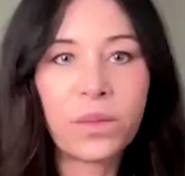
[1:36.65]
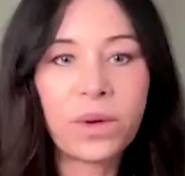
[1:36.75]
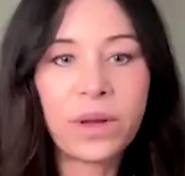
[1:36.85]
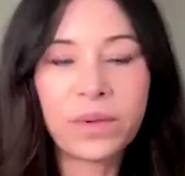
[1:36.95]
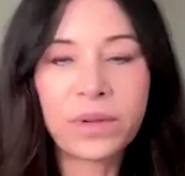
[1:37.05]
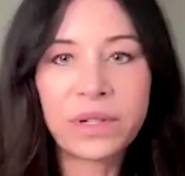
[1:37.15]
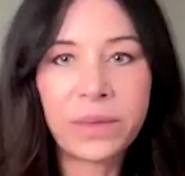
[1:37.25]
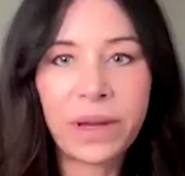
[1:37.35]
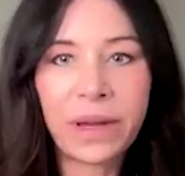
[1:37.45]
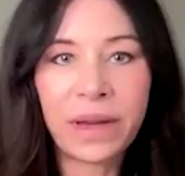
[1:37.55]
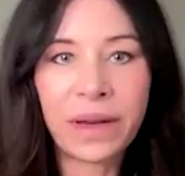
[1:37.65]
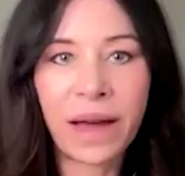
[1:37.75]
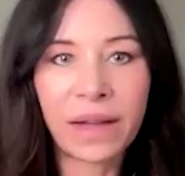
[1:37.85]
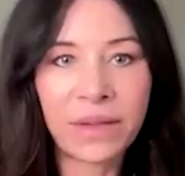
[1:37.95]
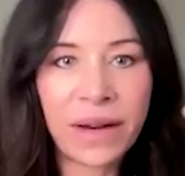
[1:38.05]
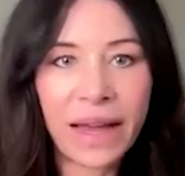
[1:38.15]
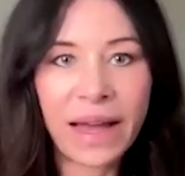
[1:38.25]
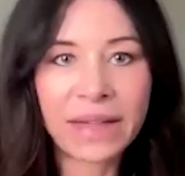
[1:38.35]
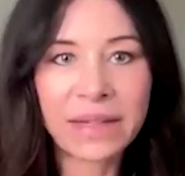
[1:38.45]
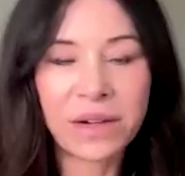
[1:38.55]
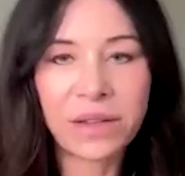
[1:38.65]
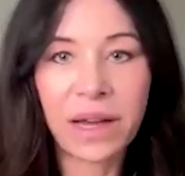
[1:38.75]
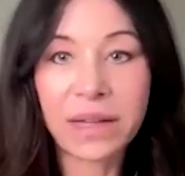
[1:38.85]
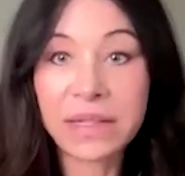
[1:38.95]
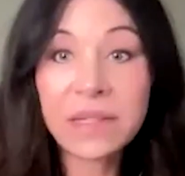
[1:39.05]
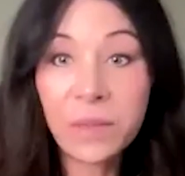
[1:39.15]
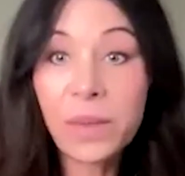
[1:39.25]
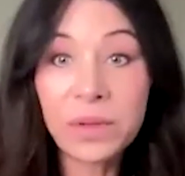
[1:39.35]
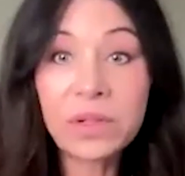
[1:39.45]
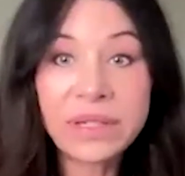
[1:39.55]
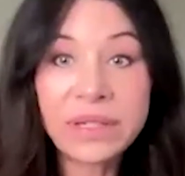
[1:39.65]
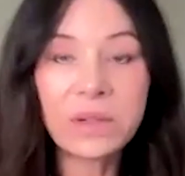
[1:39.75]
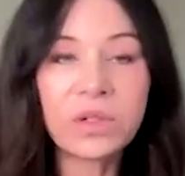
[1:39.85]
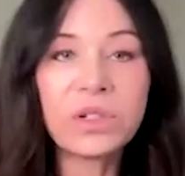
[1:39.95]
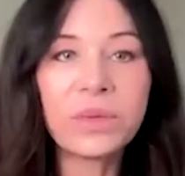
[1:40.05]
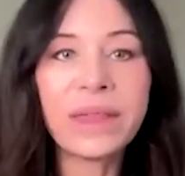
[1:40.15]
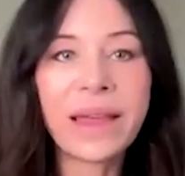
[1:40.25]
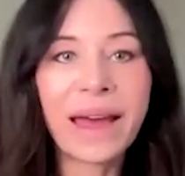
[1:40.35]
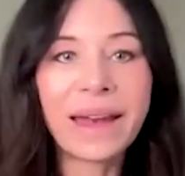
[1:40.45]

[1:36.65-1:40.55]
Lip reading: we were doing hyaluronic acid under the eyes. And some people are still doing that.